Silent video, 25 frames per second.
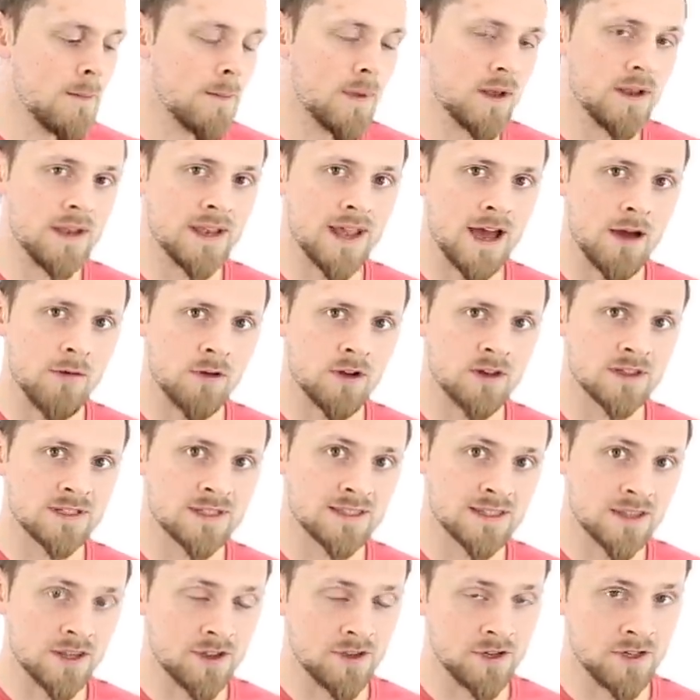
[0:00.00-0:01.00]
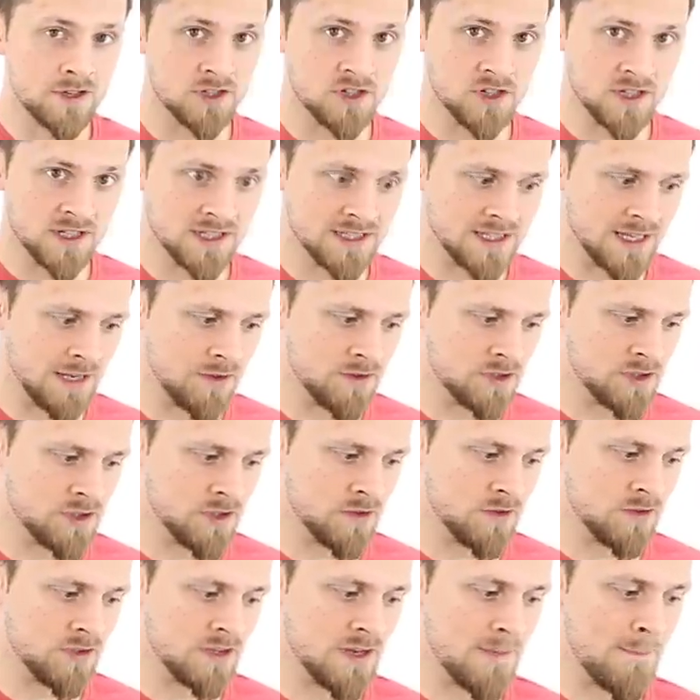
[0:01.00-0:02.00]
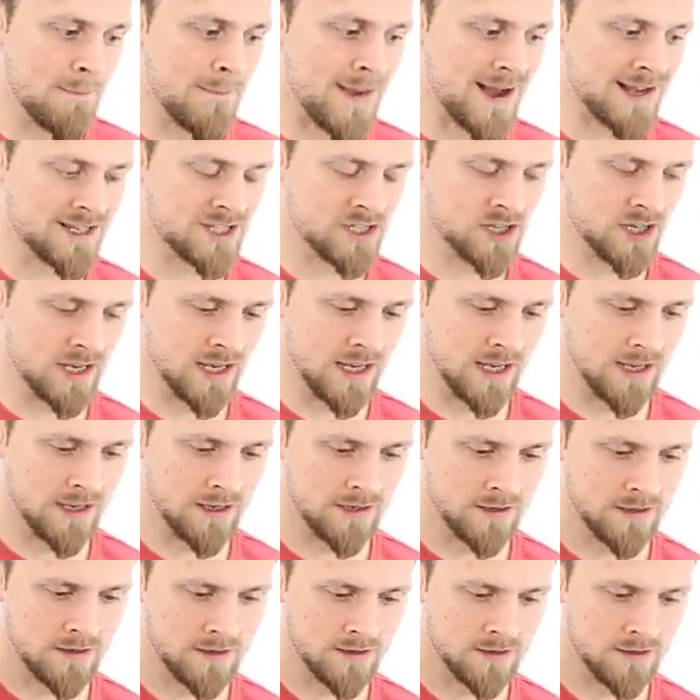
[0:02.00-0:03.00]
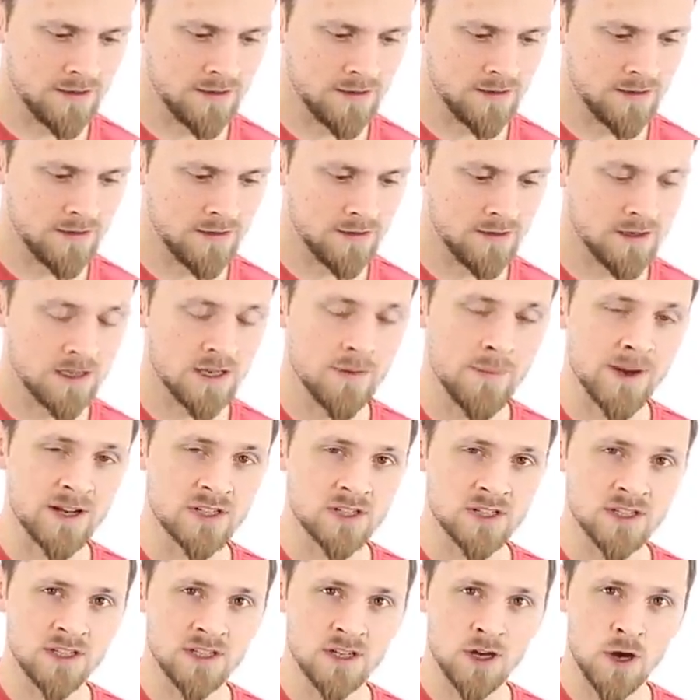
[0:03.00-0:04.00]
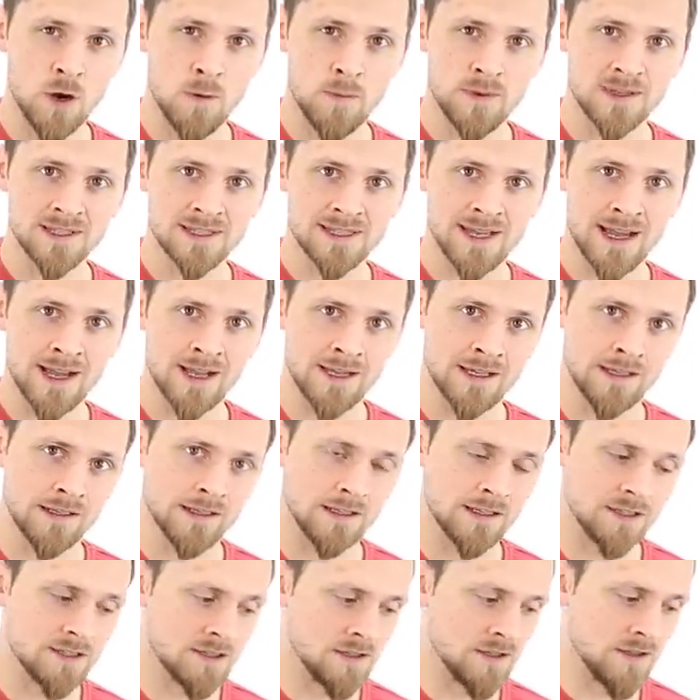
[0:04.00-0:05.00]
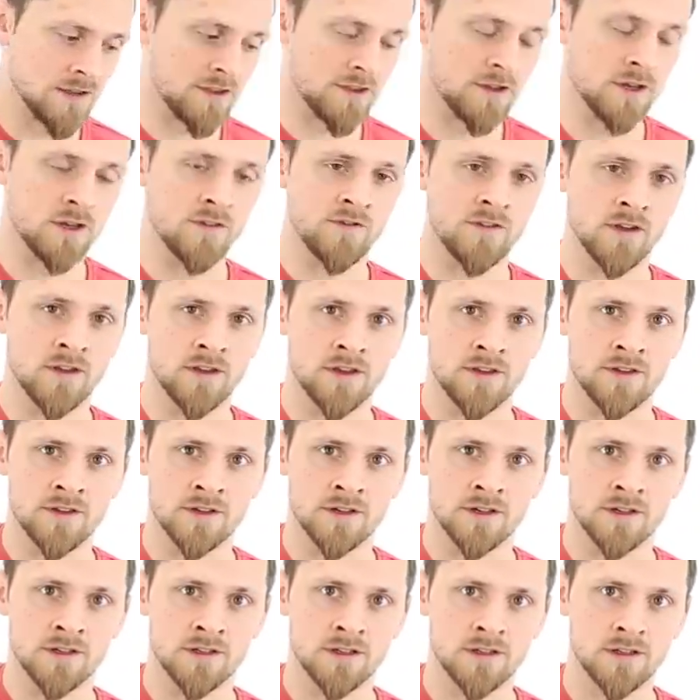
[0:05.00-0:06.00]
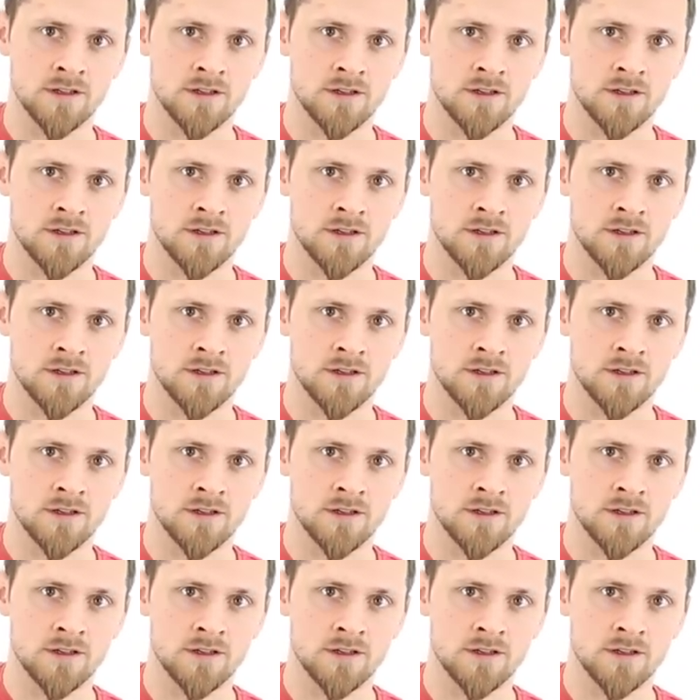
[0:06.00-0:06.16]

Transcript: But now because the third string is down tuned, you're matching it, you're matching the open second to the third fret of the third.